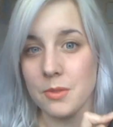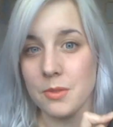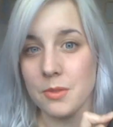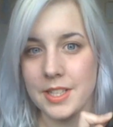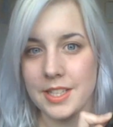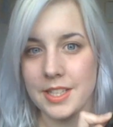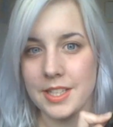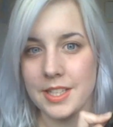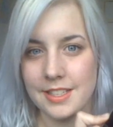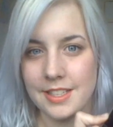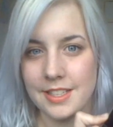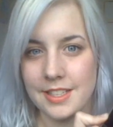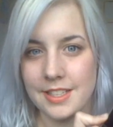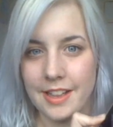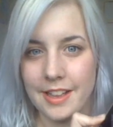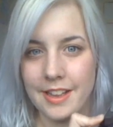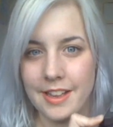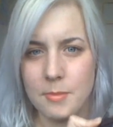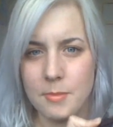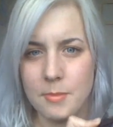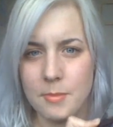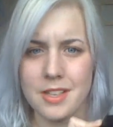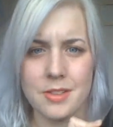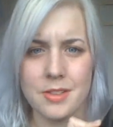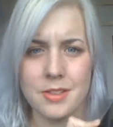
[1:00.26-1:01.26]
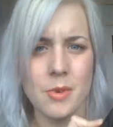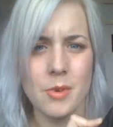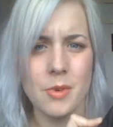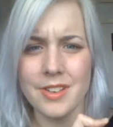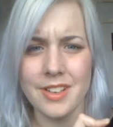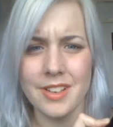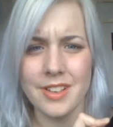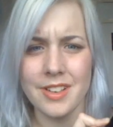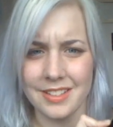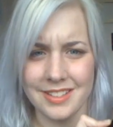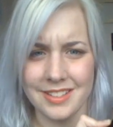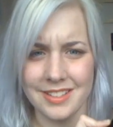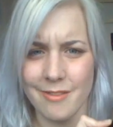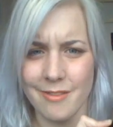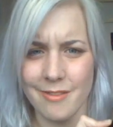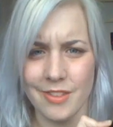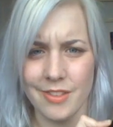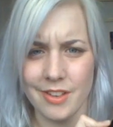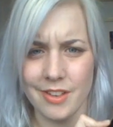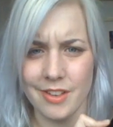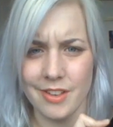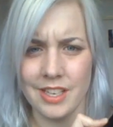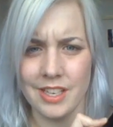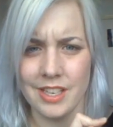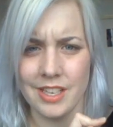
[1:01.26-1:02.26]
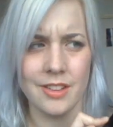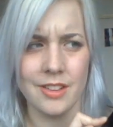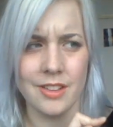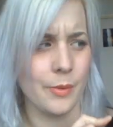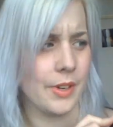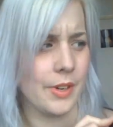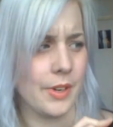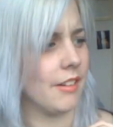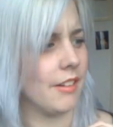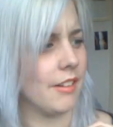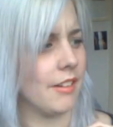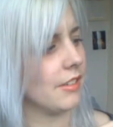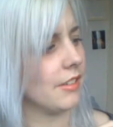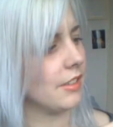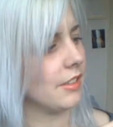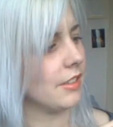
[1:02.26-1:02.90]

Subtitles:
wins today, because we were like down 15th when I looked